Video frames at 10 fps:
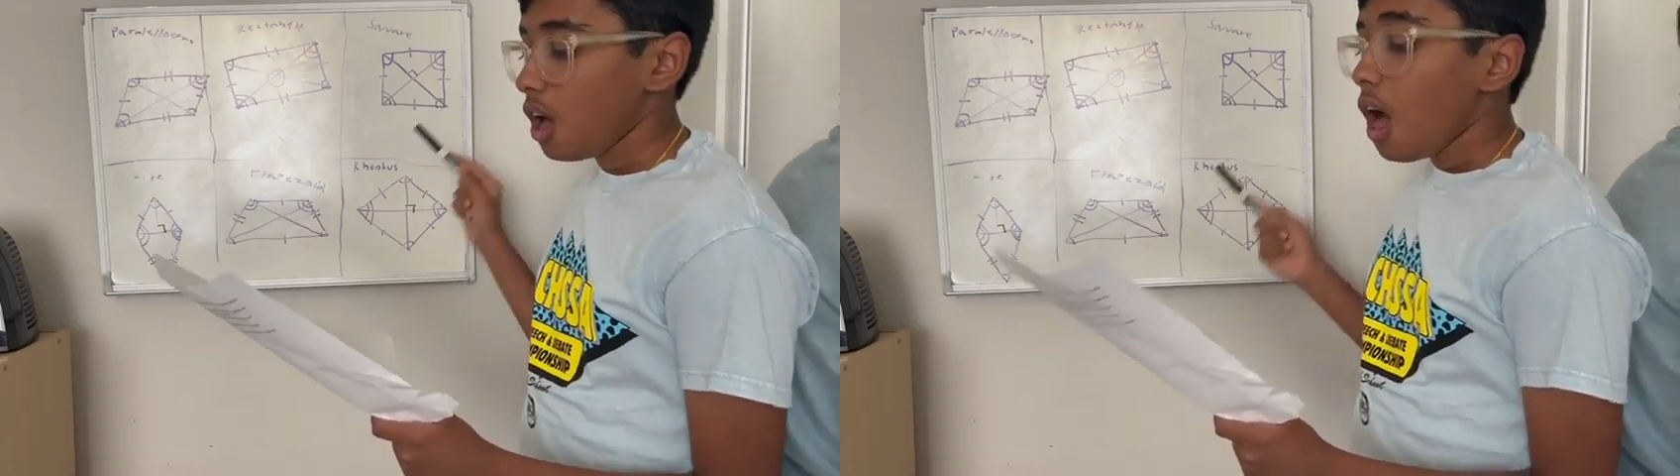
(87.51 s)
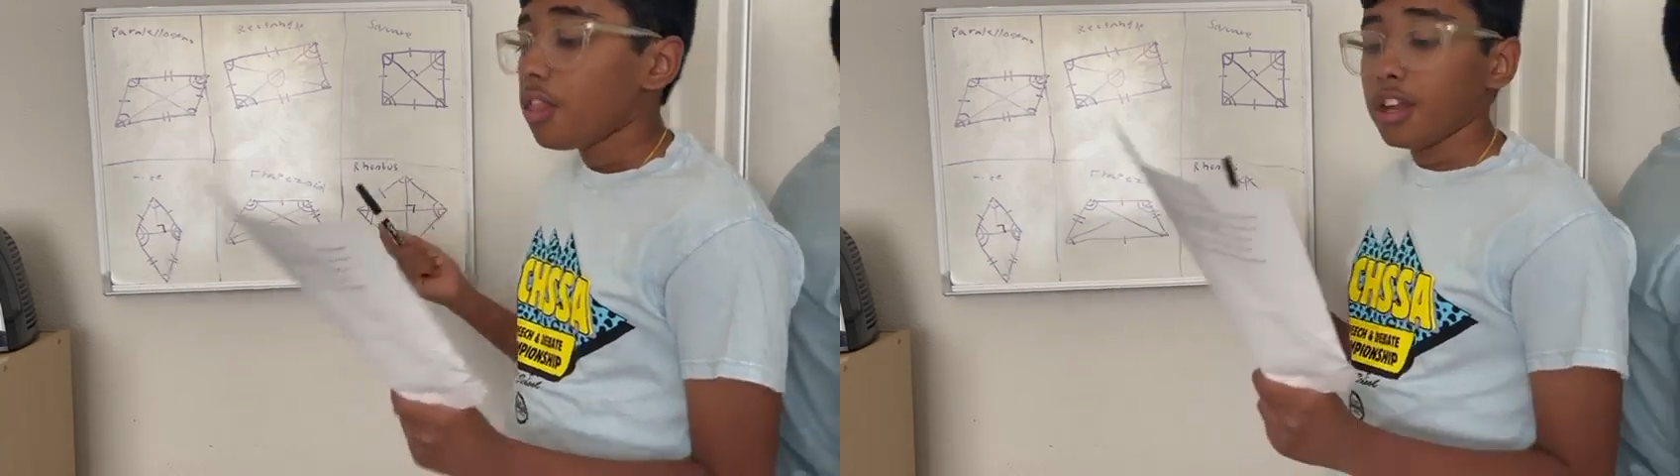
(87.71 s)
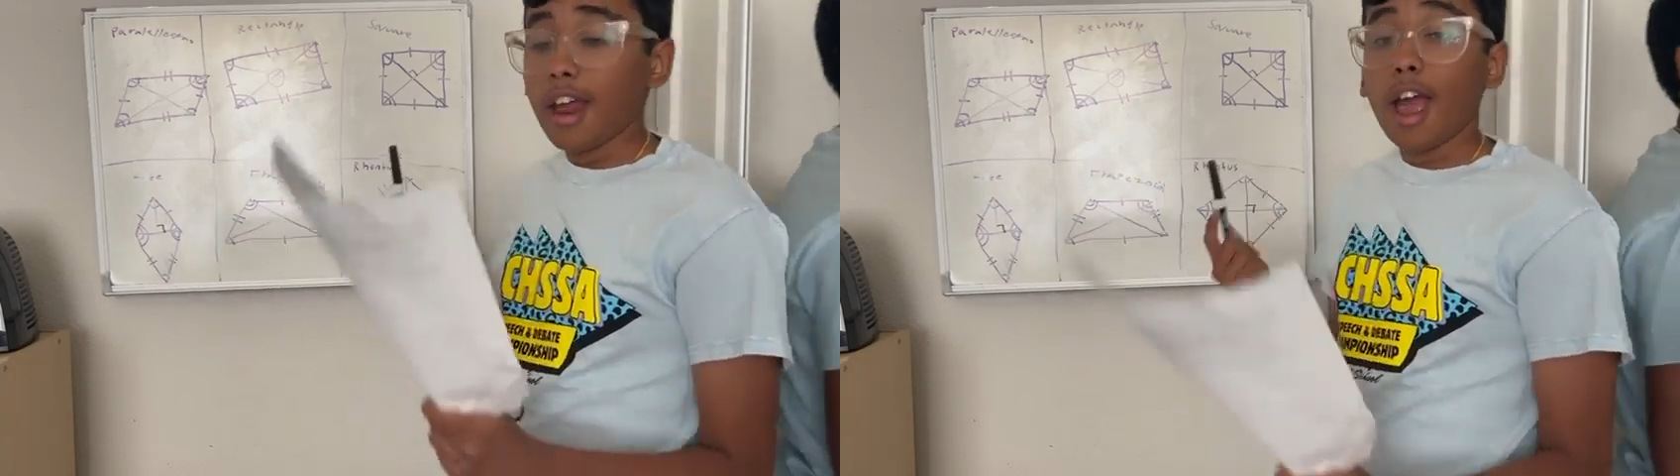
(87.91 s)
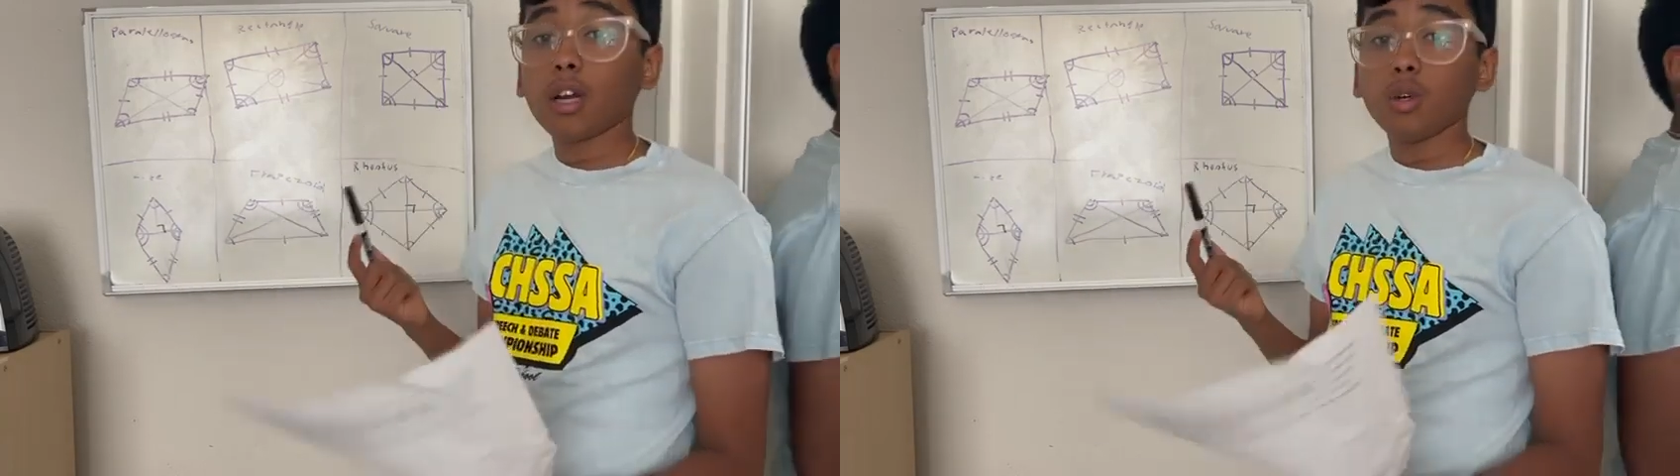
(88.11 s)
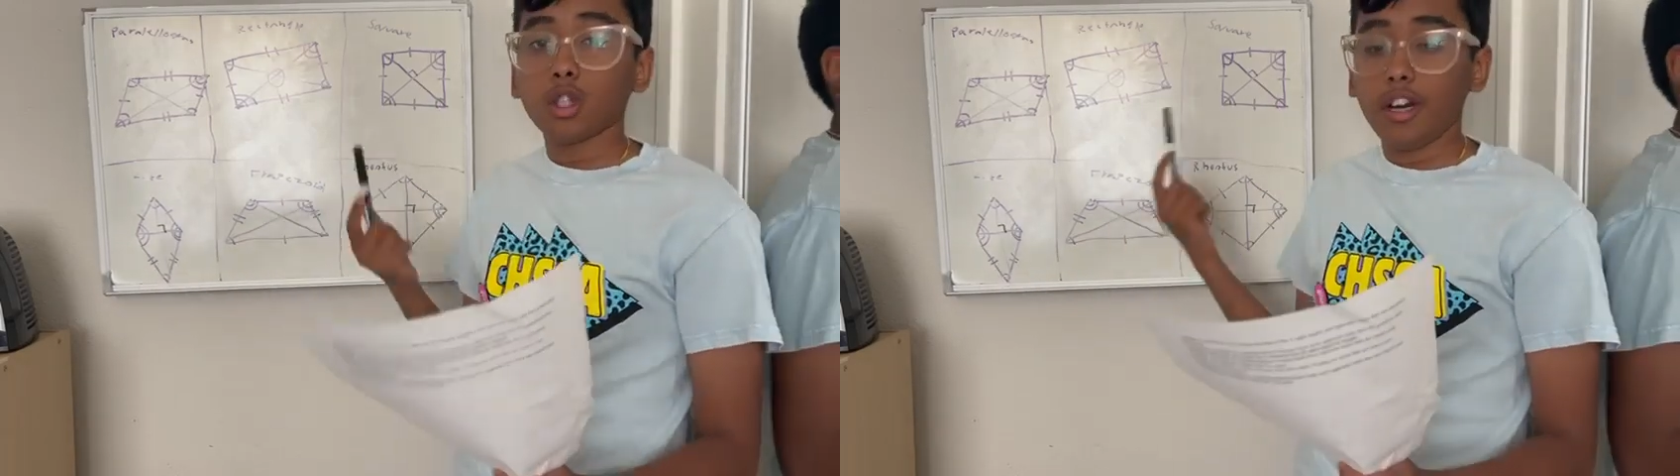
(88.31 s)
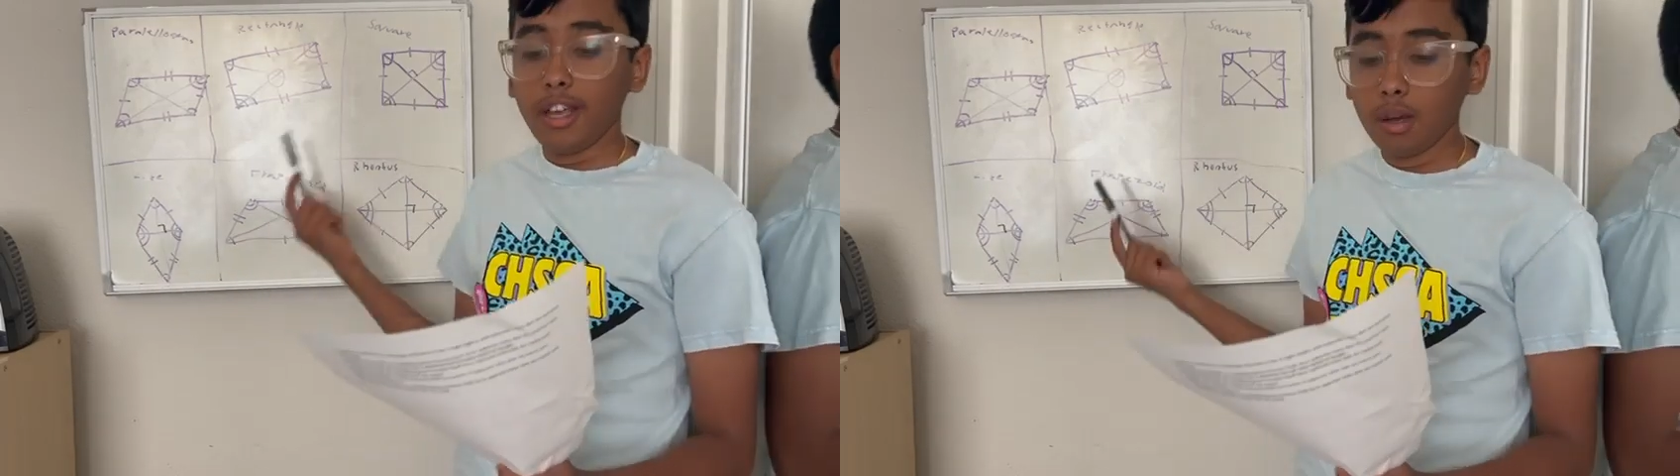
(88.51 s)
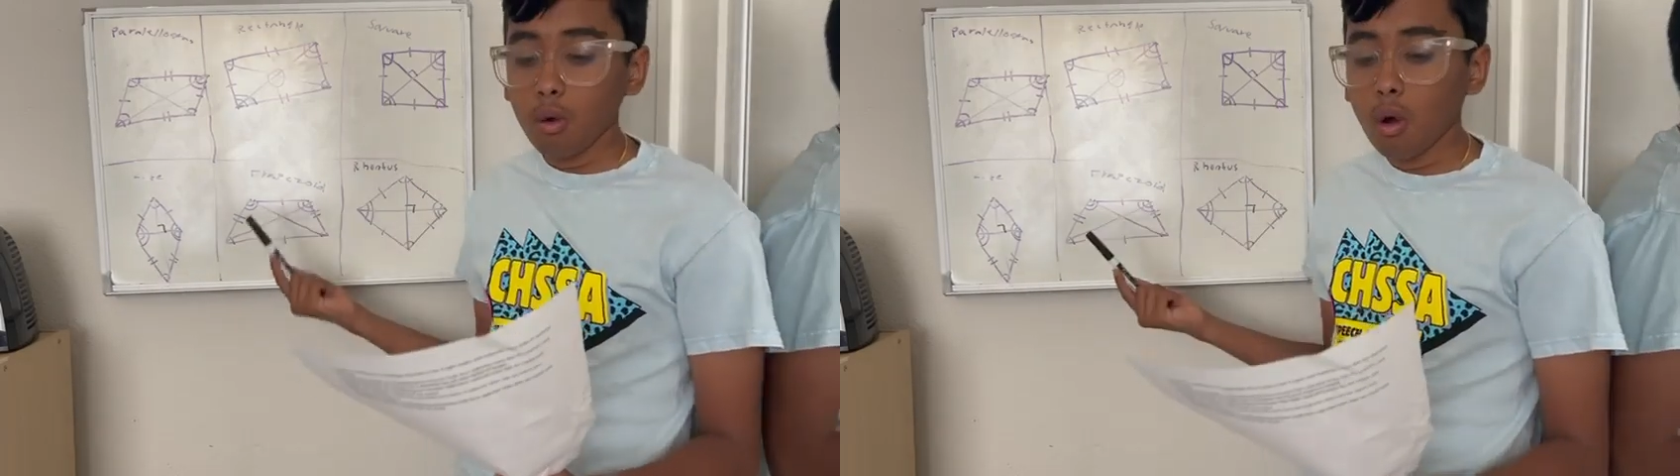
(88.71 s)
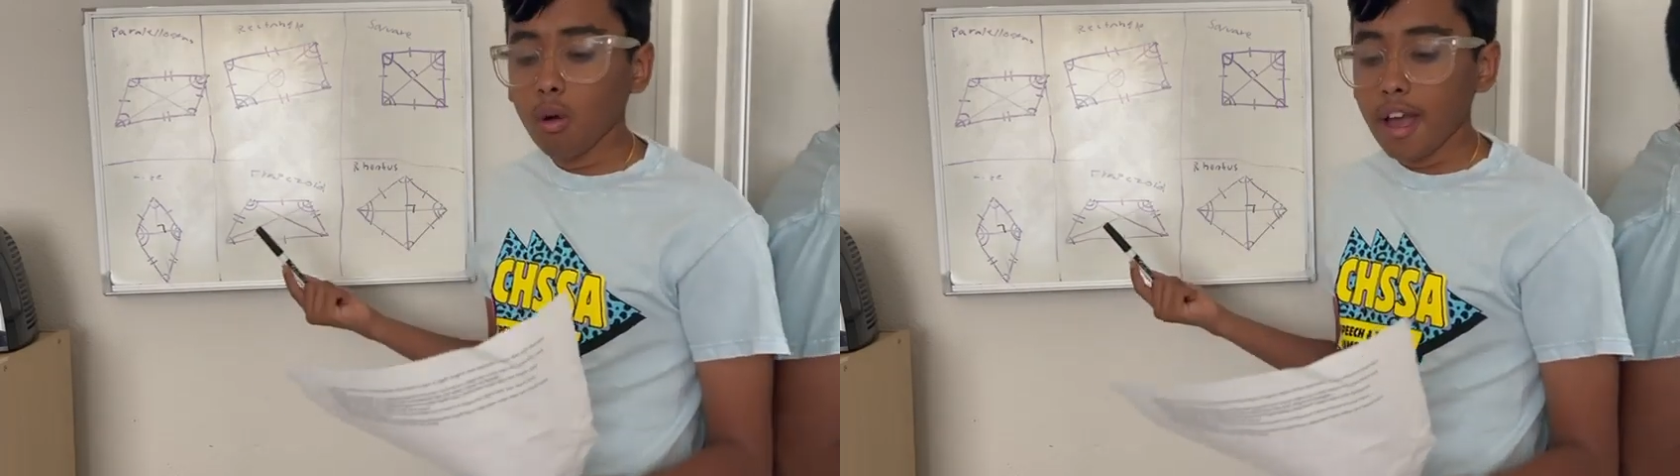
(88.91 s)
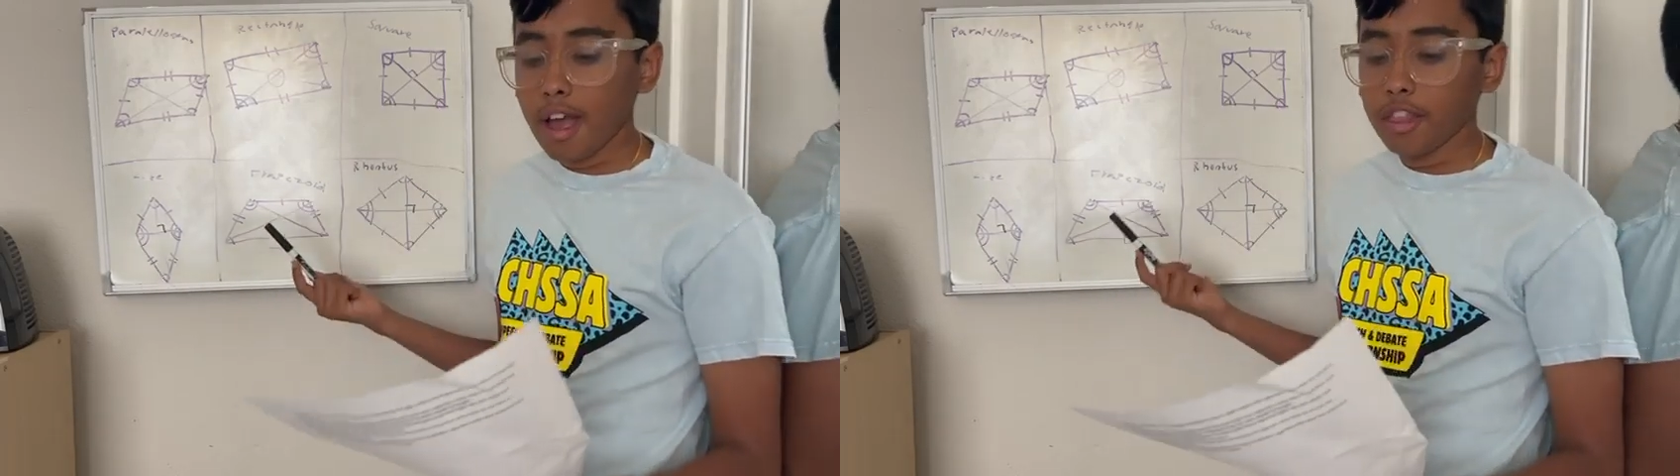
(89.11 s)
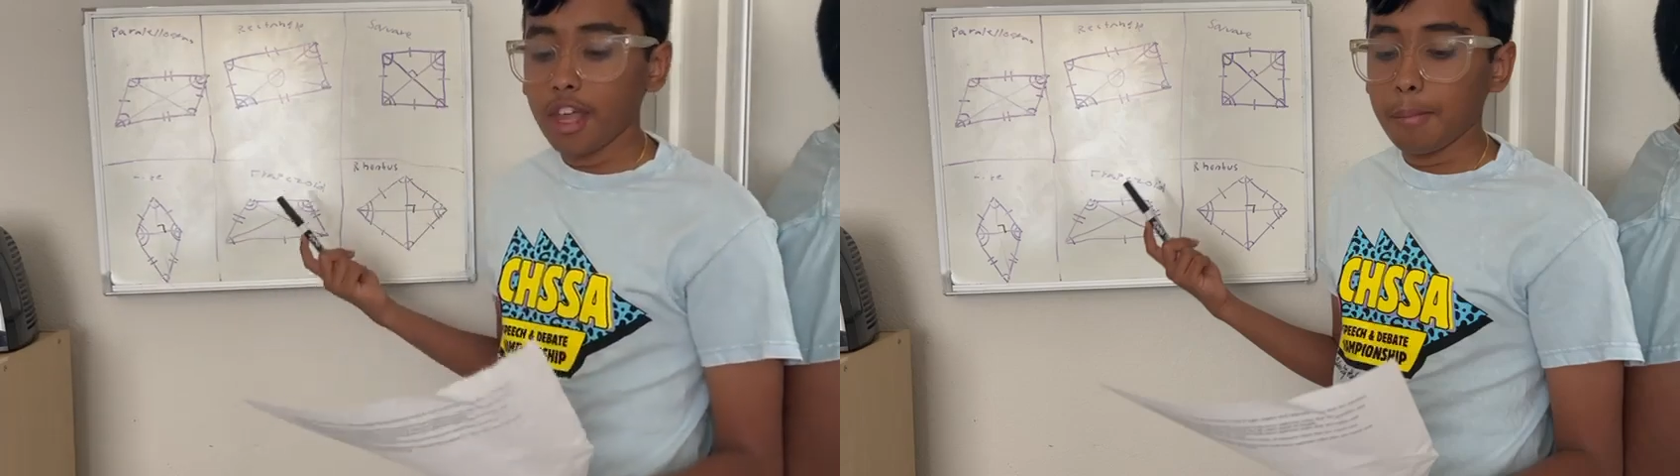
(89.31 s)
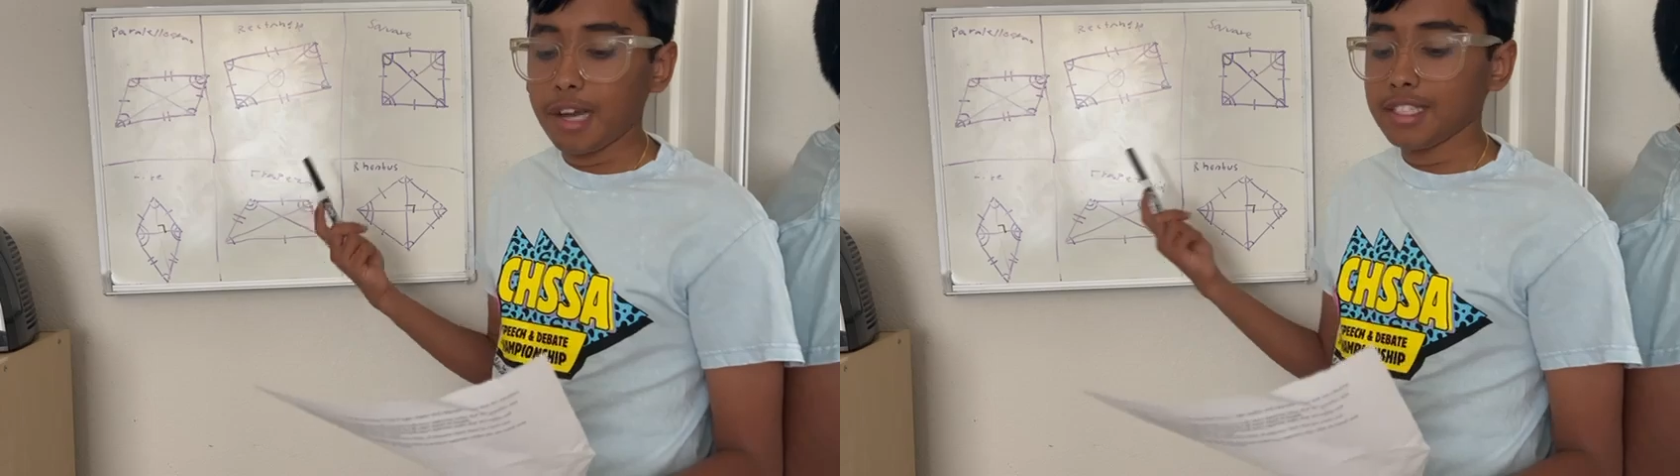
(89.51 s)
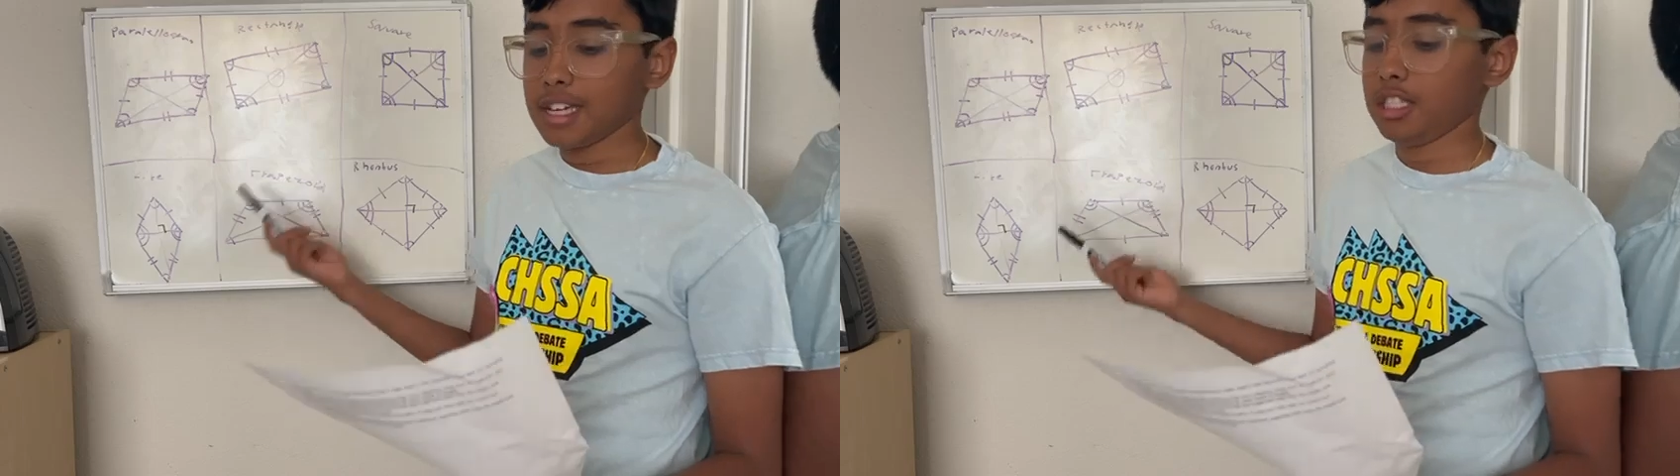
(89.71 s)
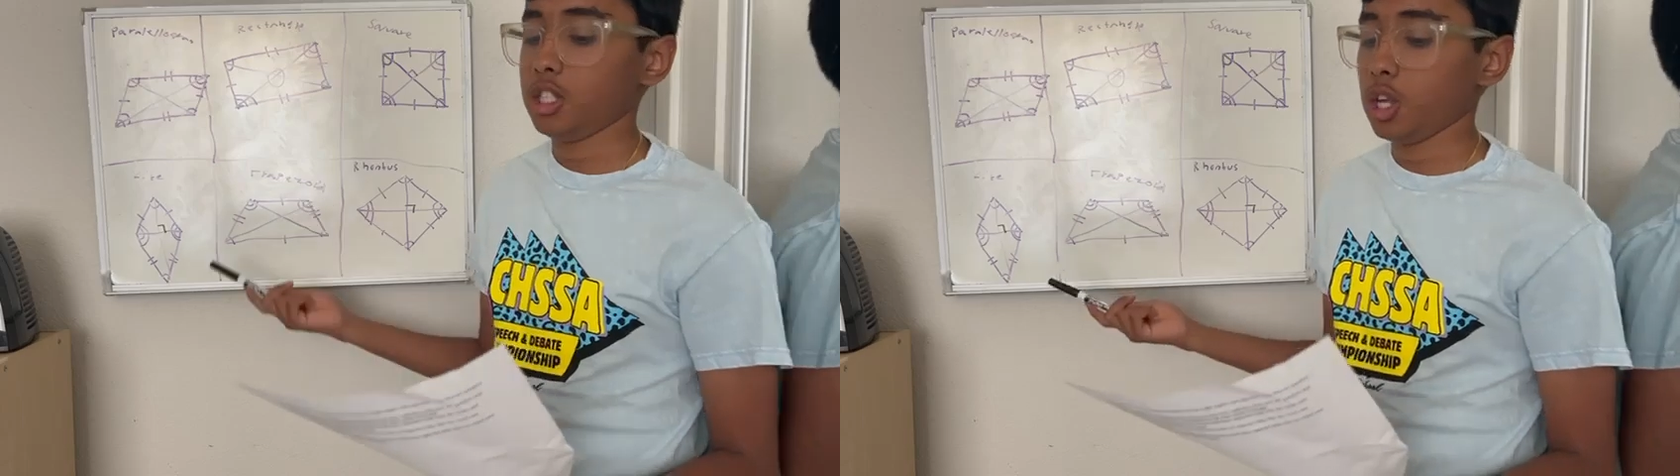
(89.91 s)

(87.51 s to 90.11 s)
The diagonals are equal and they bisect each